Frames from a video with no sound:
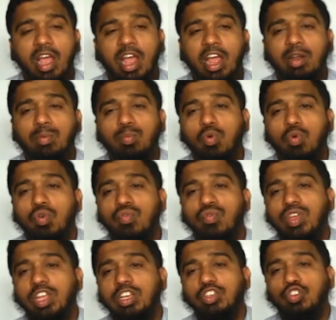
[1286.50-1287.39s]
and
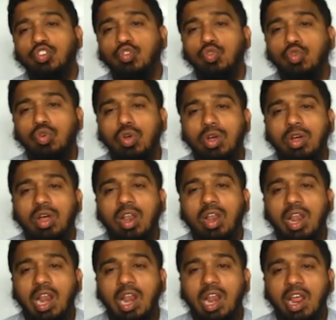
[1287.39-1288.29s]
moving to
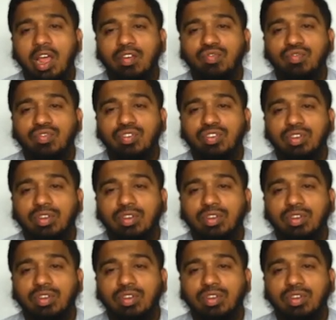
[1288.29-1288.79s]
left,